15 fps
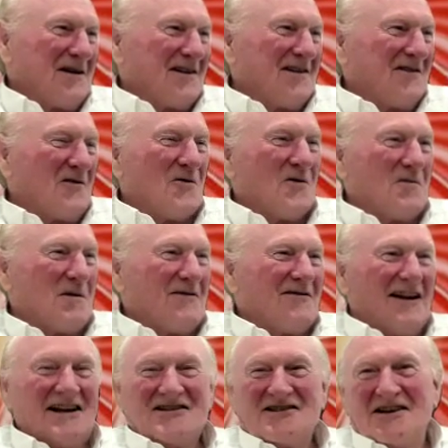Or a big
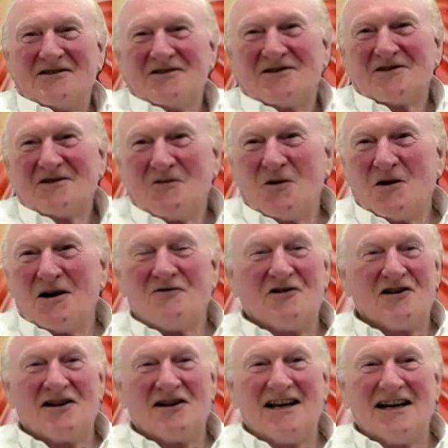flash house. Whatever
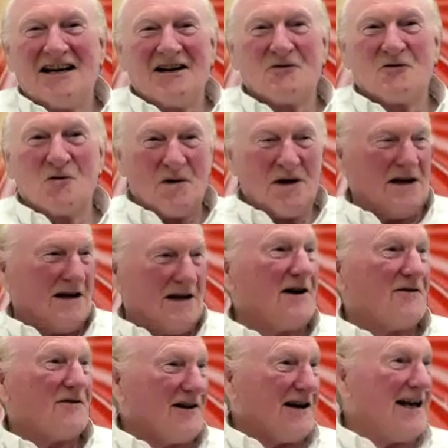you need, it will be there
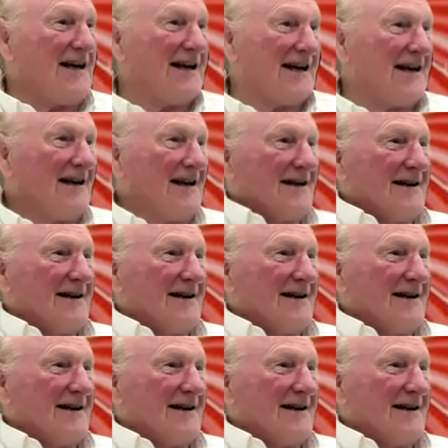if you need it.